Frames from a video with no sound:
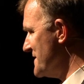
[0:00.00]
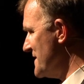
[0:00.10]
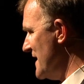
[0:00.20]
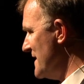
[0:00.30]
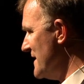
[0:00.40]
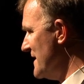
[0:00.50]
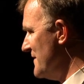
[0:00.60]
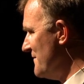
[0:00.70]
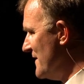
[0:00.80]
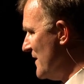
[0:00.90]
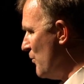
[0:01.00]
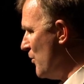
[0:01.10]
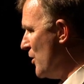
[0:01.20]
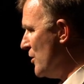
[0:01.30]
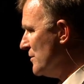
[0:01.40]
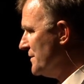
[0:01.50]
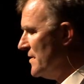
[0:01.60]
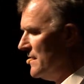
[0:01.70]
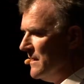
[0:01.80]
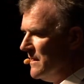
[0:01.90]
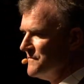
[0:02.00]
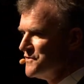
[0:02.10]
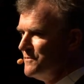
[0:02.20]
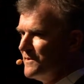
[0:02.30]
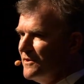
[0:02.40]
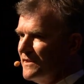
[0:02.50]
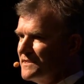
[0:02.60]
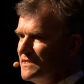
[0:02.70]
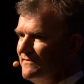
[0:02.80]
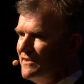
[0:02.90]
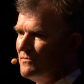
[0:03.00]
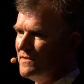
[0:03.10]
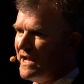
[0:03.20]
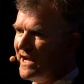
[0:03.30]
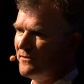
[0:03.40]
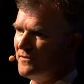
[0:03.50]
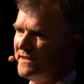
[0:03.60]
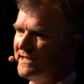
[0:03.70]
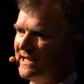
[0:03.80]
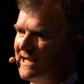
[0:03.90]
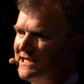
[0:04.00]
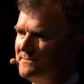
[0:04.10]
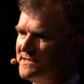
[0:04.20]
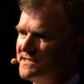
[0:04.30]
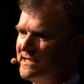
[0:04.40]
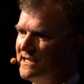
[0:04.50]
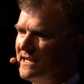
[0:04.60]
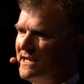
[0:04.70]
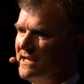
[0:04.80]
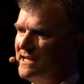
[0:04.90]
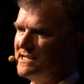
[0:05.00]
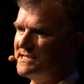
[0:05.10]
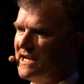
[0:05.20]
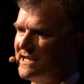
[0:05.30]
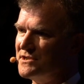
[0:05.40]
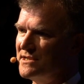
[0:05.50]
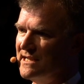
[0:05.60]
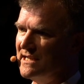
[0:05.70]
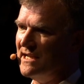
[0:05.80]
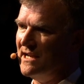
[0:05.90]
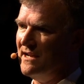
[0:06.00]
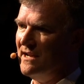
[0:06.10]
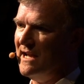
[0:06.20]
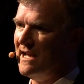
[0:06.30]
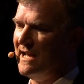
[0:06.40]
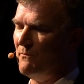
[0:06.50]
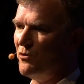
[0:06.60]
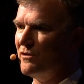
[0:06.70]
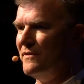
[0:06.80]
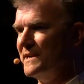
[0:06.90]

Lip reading: to say that if a world of superconnectivity without authentic intimacy is actually a world of